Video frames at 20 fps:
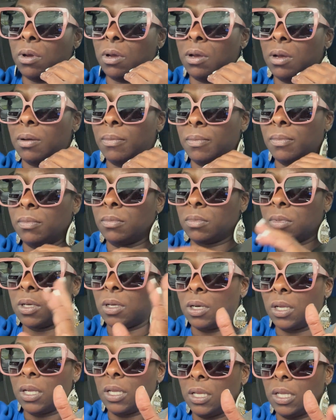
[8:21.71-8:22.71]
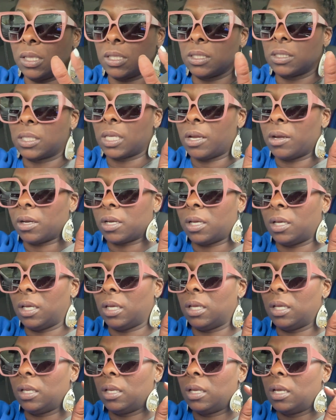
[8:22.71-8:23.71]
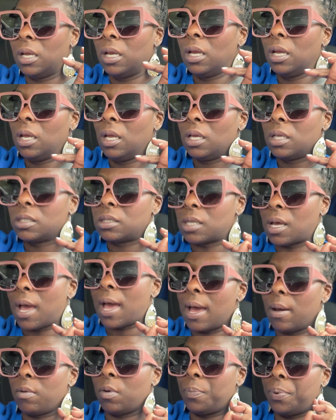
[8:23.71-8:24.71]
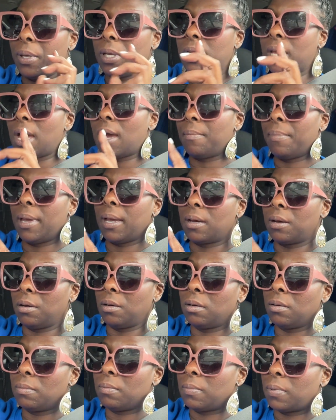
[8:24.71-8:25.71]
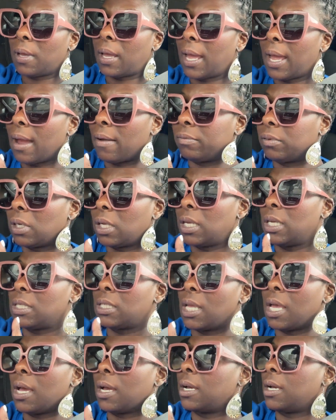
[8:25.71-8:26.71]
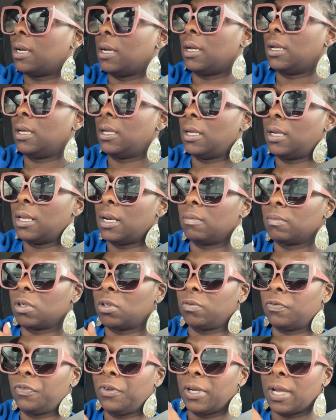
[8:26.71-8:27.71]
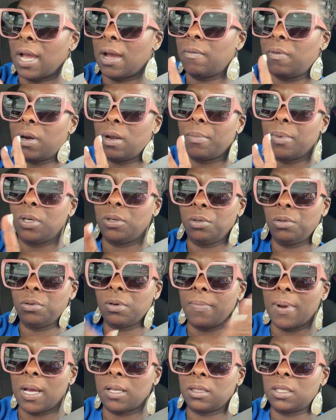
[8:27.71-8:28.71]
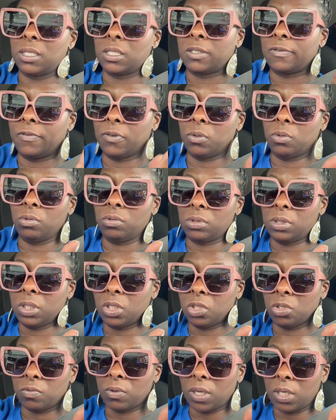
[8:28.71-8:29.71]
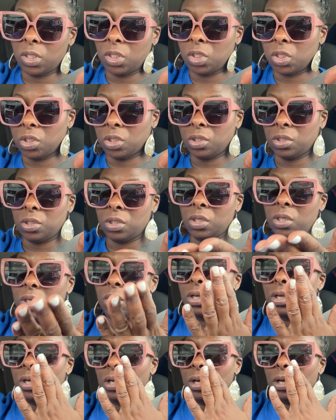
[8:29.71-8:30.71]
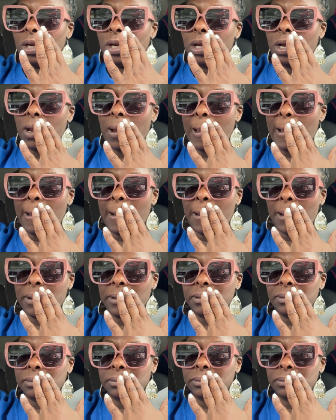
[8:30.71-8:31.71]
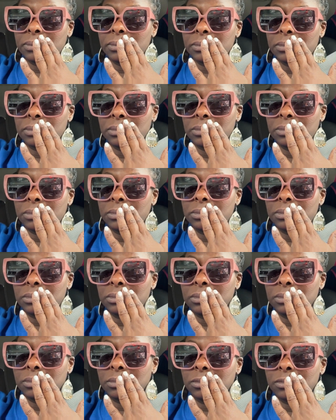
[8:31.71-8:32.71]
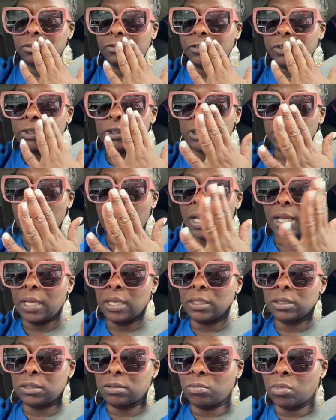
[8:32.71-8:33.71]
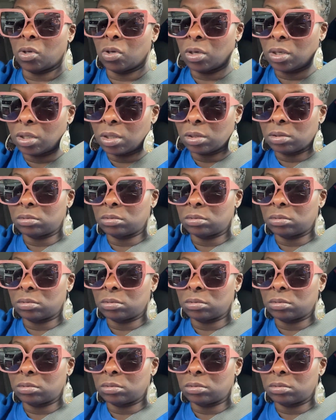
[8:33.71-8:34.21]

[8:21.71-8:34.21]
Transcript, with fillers: I'm gonna get Ethan's haircut. So I will pick y'all back up after his haircut and I'm gonna figure out what I'm gonna do about this food situation um, for tonight and tomorrow.